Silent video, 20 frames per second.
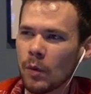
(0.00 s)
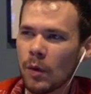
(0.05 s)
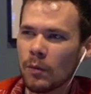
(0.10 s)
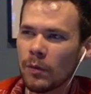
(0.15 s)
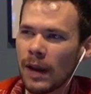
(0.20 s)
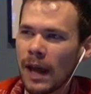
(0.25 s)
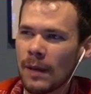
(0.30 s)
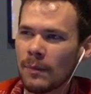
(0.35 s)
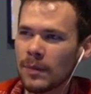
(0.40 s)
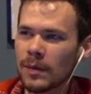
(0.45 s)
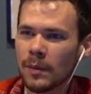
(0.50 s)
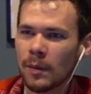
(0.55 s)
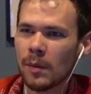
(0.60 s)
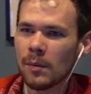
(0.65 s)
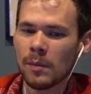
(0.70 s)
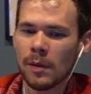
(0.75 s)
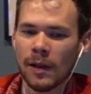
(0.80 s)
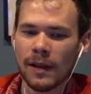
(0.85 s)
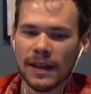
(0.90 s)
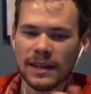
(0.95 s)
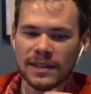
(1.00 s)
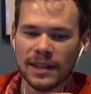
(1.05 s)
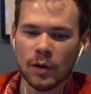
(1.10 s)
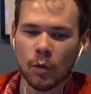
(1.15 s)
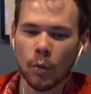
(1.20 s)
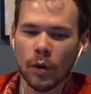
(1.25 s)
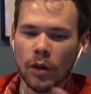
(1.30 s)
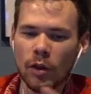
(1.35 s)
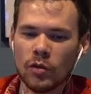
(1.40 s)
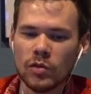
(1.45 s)
What would happen? Blah, blah, blah. It's like
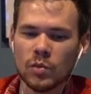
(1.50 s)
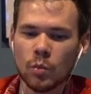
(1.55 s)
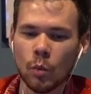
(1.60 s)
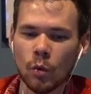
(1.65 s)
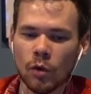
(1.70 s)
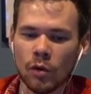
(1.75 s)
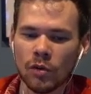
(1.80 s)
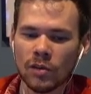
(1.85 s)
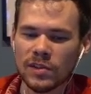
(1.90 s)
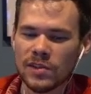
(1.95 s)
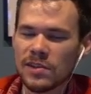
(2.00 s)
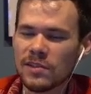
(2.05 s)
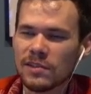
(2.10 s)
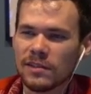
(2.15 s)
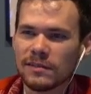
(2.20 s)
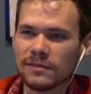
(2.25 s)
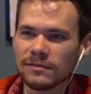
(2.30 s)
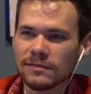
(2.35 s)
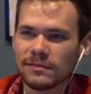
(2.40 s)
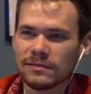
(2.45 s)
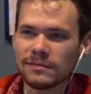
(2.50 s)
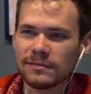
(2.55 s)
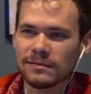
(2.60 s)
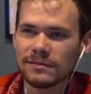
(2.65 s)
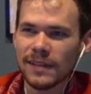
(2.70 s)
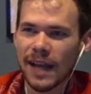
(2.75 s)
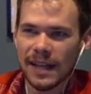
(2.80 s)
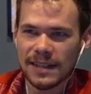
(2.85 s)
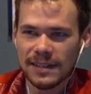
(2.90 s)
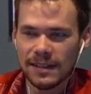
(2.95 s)
one of those worlds,
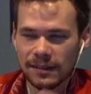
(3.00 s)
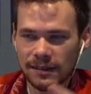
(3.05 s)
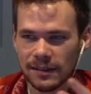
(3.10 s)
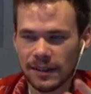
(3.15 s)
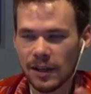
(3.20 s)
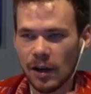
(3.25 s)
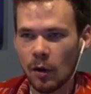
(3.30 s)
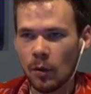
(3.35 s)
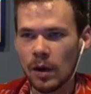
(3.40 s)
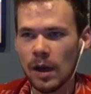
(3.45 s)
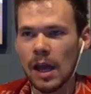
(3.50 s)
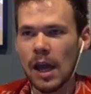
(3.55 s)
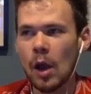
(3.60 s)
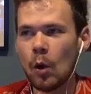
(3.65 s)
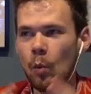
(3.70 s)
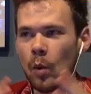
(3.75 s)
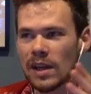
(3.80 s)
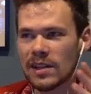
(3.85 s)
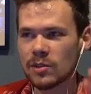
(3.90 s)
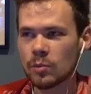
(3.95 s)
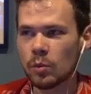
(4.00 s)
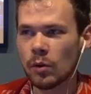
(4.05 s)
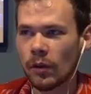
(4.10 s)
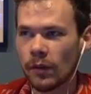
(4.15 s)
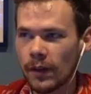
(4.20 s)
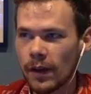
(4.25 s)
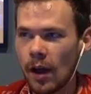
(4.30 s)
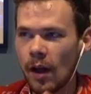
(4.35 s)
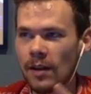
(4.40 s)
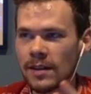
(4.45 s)
as in, you know,
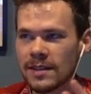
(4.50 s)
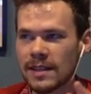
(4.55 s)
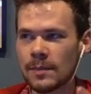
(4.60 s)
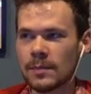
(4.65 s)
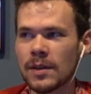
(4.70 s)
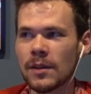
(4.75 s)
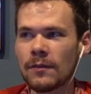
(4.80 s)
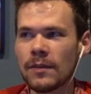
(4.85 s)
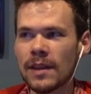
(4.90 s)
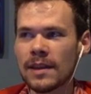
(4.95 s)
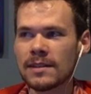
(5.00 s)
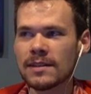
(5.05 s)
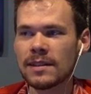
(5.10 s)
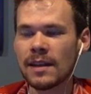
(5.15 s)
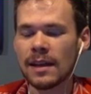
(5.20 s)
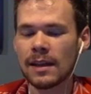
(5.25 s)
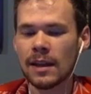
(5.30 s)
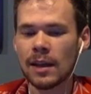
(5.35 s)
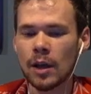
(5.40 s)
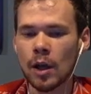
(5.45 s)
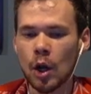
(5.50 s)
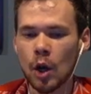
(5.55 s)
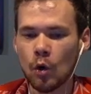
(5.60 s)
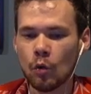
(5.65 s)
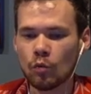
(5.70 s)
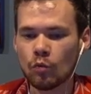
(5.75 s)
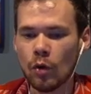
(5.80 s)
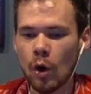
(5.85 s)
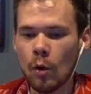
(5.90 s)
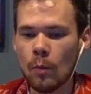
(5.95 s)
Westworld, the concept of this like
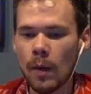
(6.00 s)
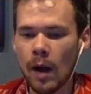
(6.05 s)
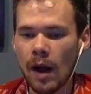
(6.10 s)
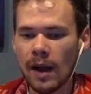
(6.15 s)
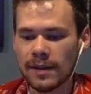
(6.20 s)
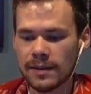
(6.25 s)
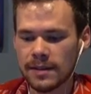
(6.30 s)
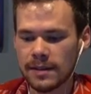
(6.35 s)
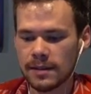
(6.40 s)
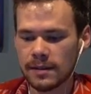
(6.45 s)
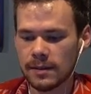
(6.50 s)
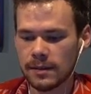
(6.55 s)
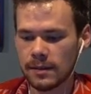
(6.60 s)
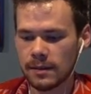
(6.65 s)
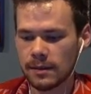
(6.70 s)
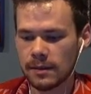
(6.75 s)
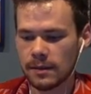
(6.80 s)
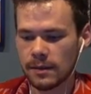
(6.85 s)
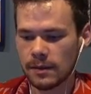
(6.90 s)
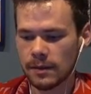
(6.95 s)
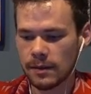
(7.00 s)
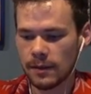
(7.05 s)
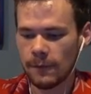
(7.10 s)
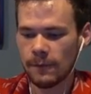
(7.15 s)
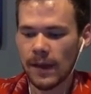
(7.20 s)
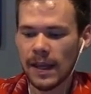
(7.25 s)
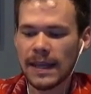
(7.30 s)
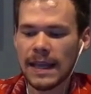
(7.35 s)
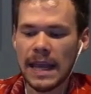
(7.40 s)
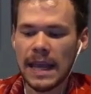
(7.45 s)
robot
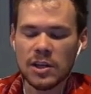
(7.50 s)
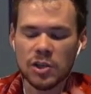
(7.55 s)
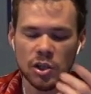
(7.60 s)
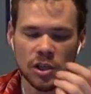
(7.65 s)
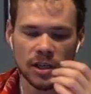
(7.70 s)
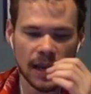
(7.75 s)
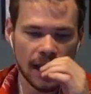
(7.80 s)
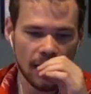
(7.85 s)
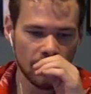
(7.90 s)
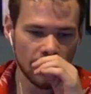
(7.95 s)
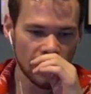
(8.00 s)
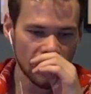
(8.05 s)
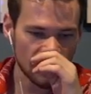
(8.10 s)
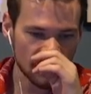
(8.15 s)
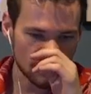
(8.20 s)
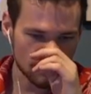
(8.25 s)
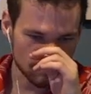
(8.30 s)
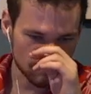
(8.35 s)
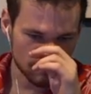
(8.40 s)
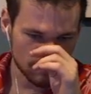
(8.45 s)
vacation area.